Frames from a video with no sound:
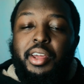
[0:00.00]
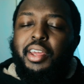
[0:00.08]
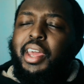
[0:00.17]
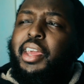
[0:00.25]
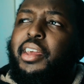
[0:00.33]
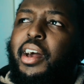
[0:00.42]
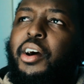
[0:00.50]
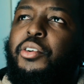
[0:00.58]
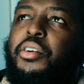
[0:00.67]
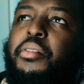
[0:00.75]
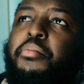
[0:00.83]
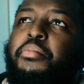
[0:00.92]
hey, how
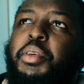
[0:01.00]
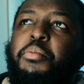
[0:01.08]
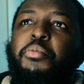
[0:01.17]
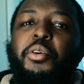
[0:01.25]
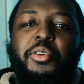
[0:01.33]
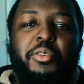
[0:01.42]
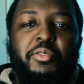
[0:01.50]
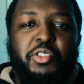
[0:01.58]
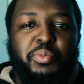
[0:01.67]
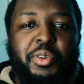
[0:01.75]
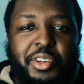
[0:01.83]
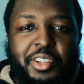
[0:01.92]
come people are not
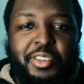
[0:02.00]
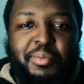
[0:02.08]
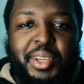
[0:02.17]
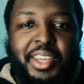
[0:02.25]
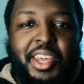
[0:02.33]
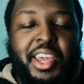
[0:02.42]
responding to me?